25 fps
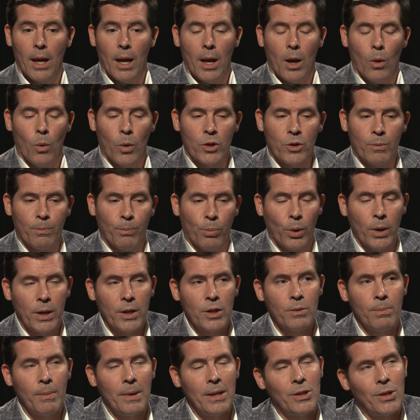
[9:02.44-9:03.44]
Which
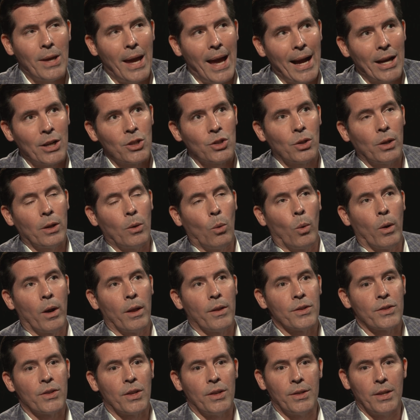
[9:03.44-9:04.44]
brings me to actually one of
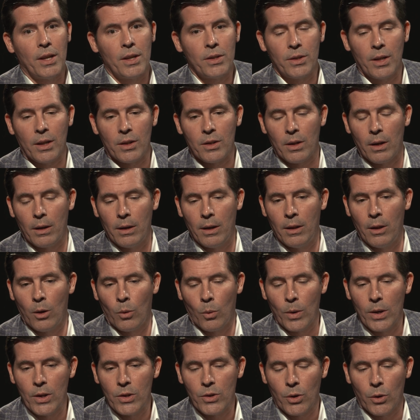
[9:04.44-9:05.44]
the statistics in the
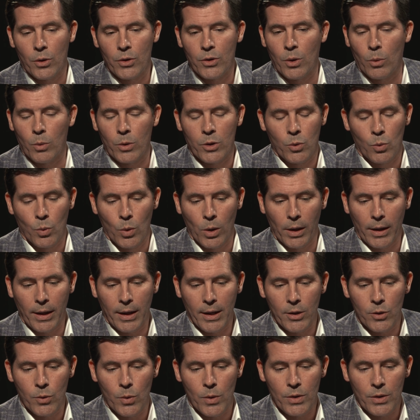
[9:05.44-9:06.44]
research that was really
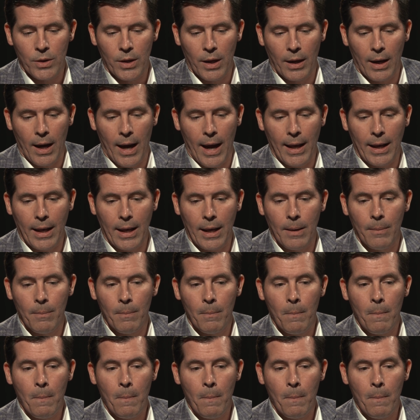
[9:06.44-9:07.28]
interesting, Idie.